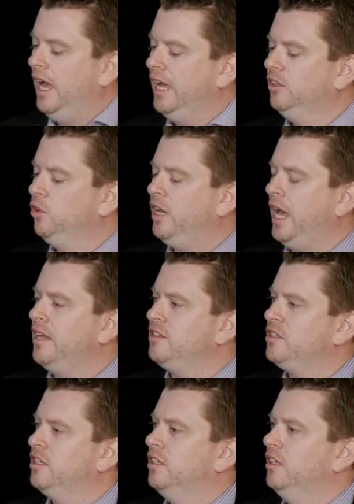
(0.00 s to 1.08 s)
and look
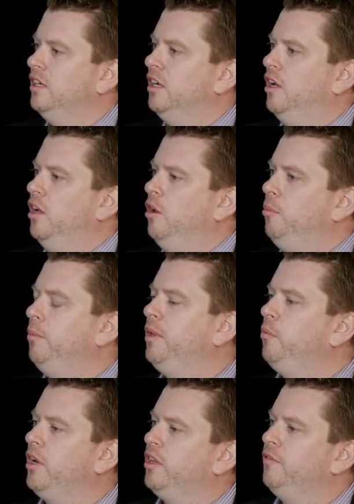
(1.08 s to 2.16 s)
at probably
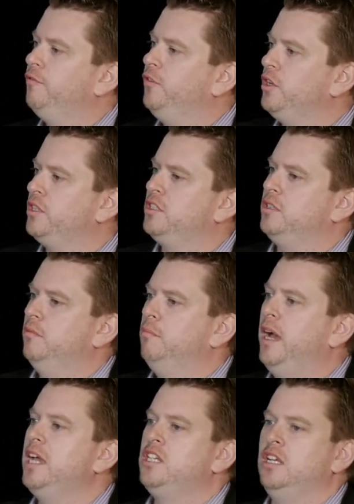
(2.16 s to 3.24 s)
one of the first
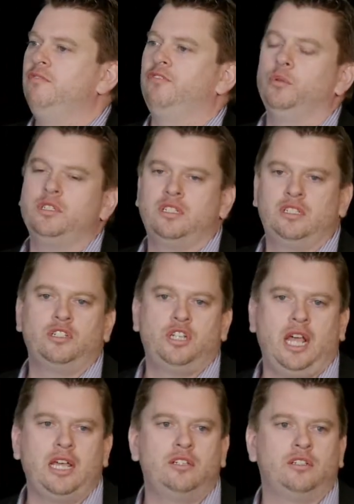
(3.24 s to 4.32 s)
major influences and
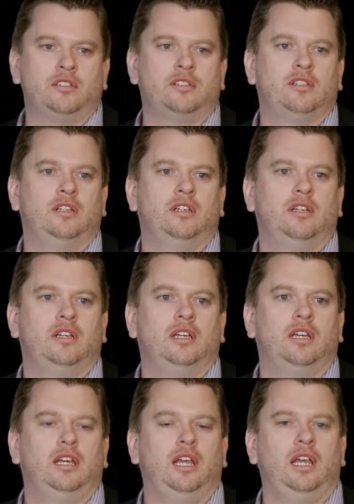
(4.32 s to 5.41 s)
changes
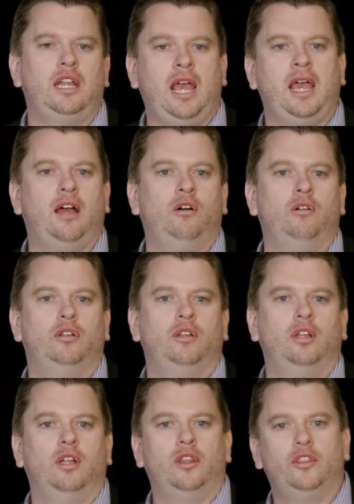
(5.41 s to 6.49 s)
in how
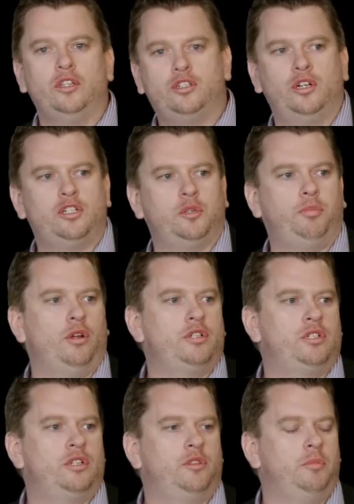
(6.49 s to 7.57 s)
the church
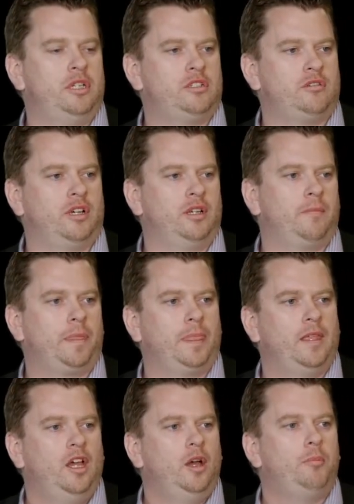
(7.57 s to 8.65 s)
approached youth ministry.
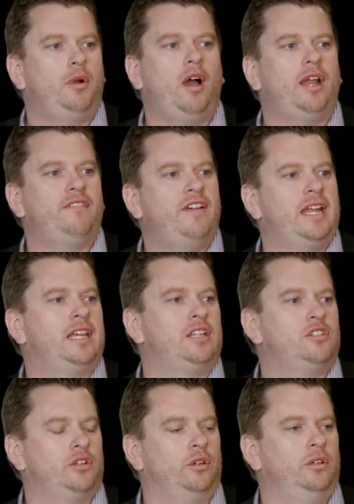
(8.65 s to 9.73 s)
Prior to Vatican
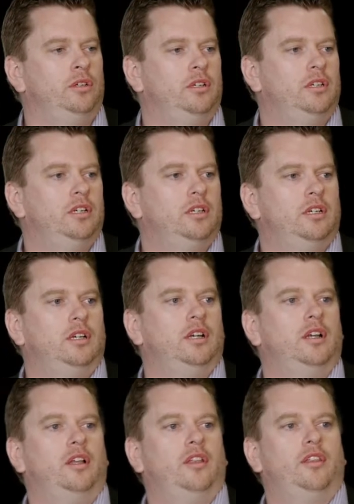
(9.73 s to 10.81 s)
II,
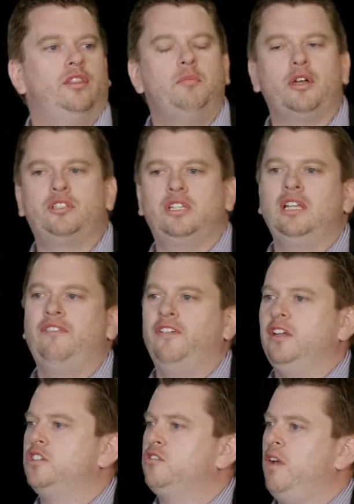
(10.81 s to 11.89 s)
the most
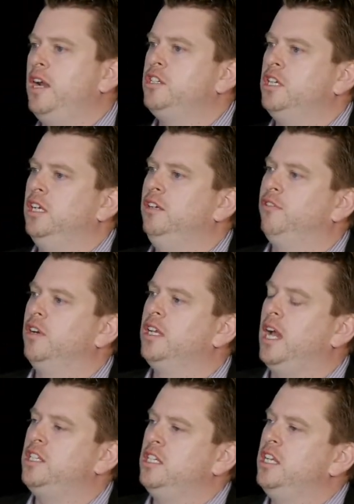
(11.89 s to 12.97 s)
significant strategy for
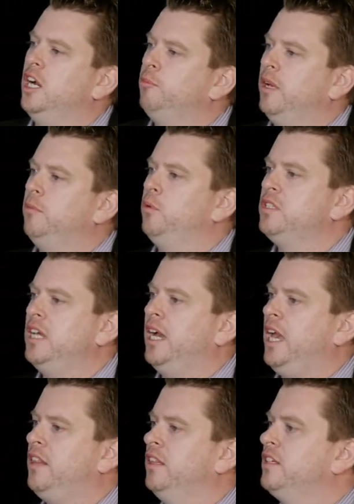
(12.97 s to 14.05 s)
engaging young people was our
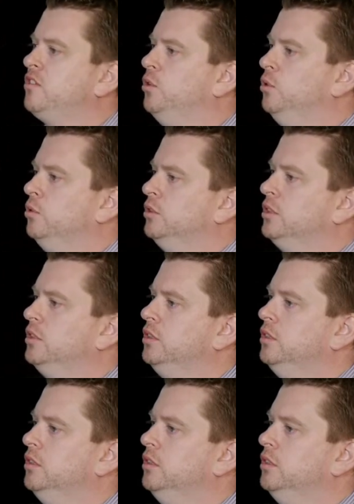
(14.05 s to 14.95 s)
Catholic schools